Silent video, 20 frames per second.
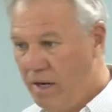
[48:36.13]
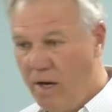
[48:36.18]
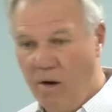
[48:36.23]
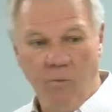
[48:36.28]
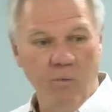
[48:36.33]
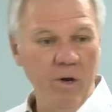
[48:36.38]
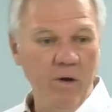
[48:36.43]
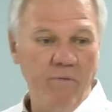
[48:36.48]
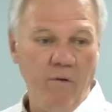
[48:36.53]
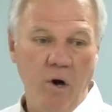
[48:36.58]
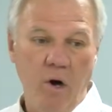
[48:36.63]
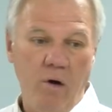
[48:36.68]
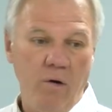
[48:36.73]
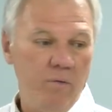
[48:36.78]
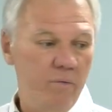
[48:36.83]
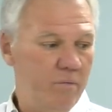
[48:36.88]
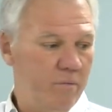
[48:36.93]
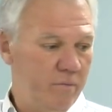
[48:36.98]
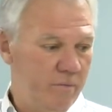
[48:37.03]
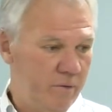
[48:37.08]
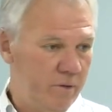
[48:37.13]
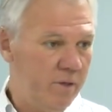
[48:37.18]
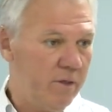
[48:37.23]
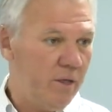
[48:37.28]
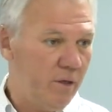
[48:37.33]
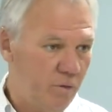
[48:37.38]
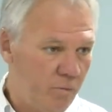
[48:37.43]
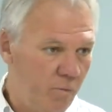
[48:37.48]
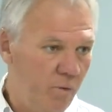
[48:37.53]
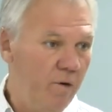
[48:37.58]
Now, we've all,
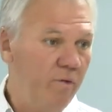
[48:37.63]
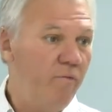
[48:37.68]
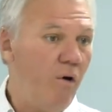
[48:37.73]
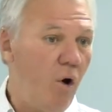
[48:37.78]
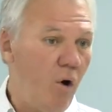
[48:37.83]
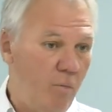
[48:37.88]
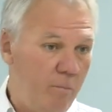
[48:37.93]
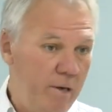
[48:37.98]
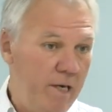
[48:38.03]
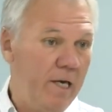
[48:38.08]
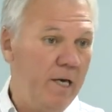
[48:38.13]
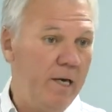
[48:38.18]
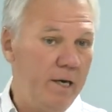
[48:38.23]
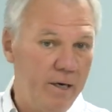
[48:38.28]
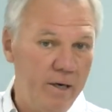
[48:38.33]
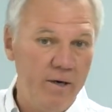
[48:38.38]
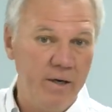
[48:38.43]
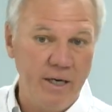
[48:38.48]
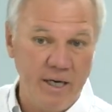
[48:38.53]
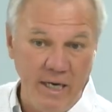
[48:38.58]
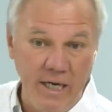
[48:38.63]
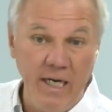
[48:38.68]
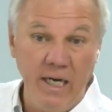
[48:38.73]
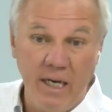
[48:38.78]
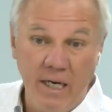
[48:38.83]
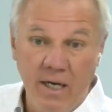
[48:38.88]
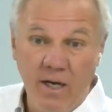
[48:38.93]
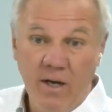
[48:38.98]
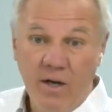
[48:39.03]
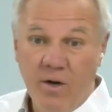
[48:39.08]
since we've all been here
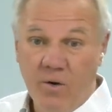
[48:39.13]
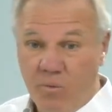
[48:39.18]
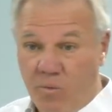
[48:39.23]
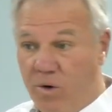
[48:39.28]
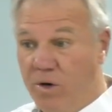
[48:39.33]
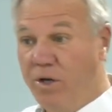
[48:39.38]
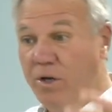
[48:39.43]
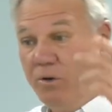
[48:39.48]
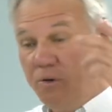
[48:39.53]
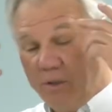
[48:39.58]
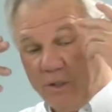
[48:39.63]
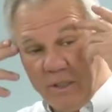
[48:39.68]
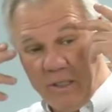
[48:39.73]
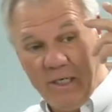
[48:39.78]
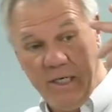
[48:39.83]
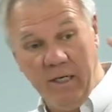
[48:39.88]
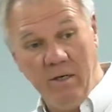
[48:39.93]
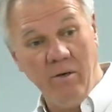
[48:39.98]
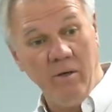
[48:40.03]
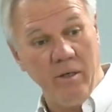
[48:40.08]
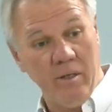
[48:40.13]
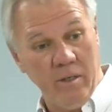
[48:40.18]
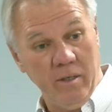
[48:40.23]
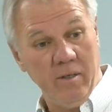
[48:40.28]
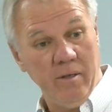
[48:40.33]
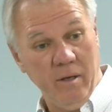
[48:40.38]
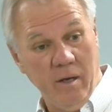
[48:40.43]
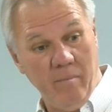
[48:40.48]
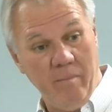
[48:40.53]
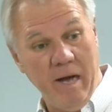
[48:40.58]
again, we're used to
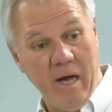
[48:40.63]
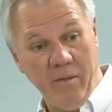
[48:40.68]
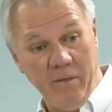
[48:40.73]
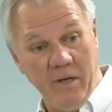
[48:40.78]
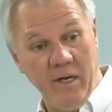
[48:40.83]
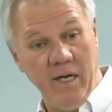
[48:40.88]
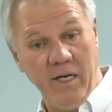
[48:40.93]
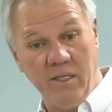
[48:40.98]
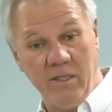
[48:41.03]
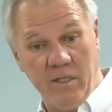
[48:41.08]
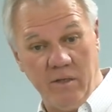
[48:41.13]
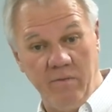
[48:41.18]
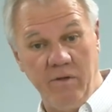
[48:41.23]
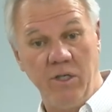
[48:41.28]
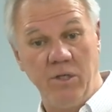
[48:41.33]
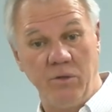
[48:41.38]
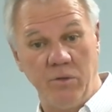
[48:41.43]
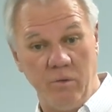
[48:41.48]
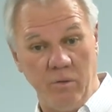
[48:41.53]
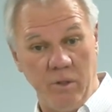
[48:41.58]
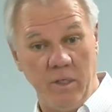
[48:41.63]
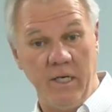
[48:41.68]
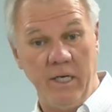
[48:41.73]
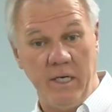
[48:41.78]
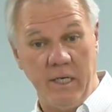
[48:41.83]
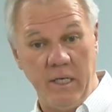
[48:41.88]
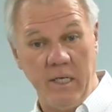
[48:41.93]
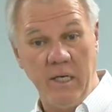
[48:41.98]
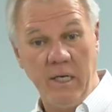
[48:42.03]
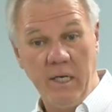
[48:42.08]
hearing about the nation of Israel
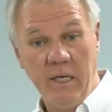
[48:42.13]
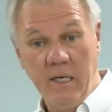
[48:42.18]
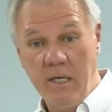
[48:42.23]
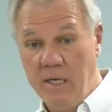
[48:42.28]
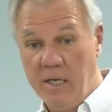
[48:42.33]
again.